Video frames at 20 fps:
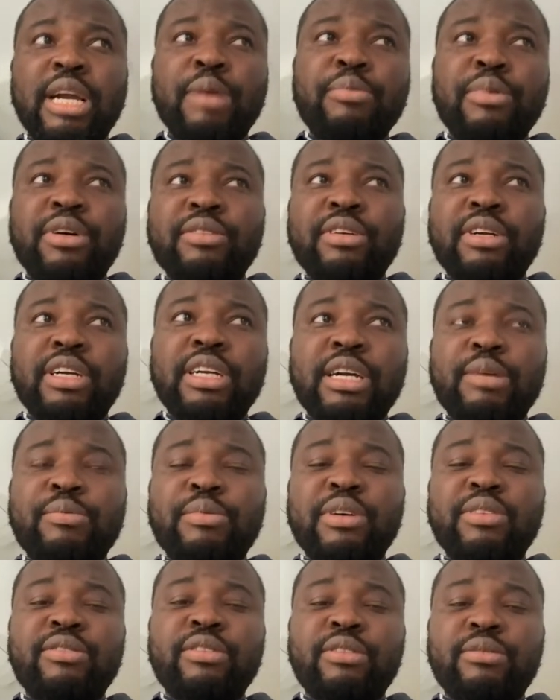
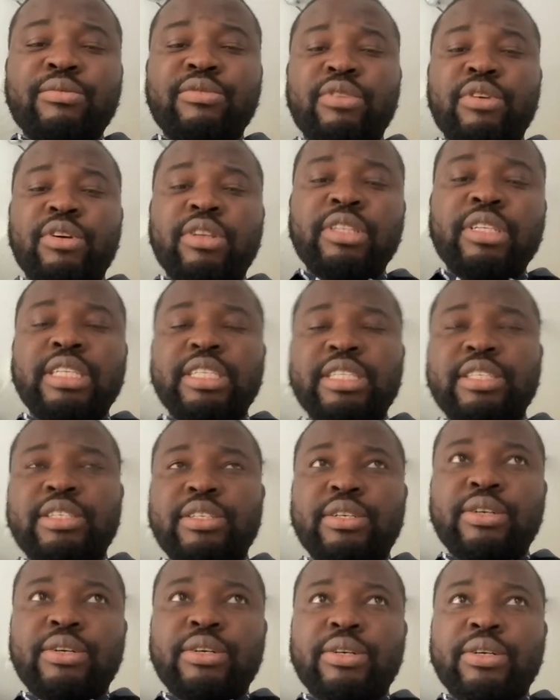apart from funding
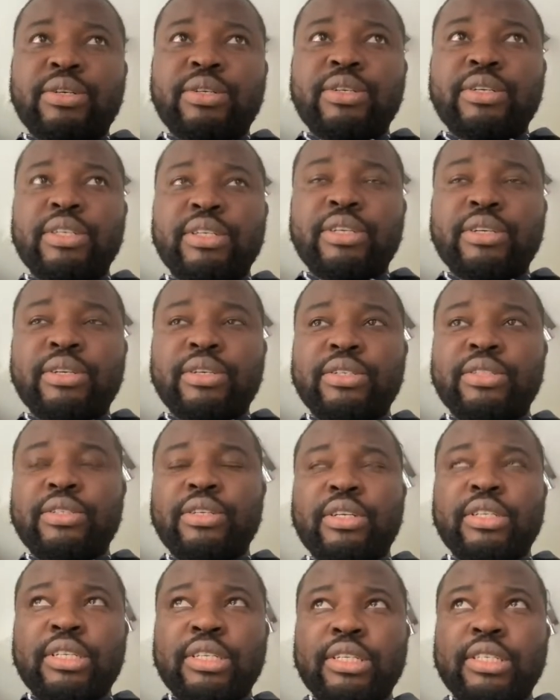your
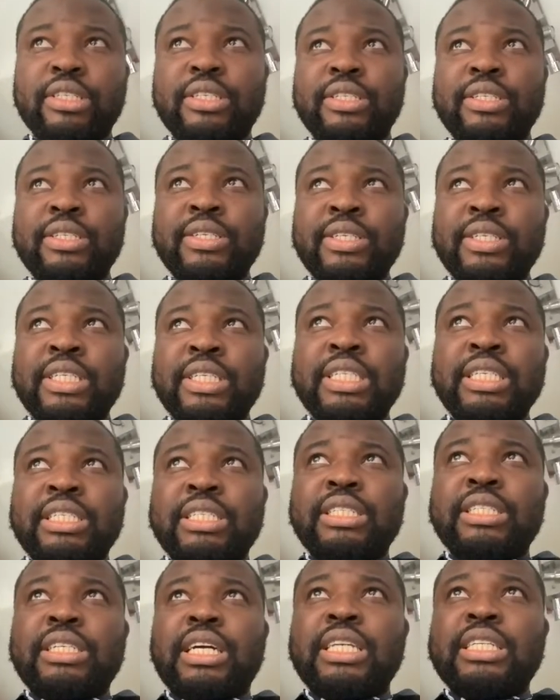studies,
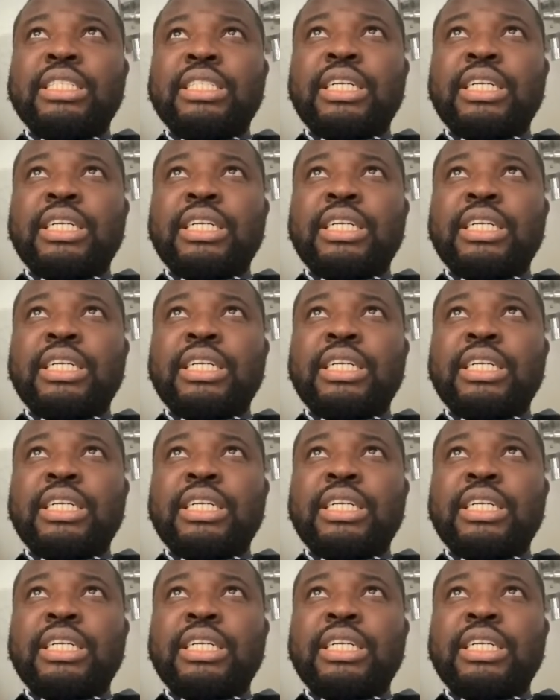right?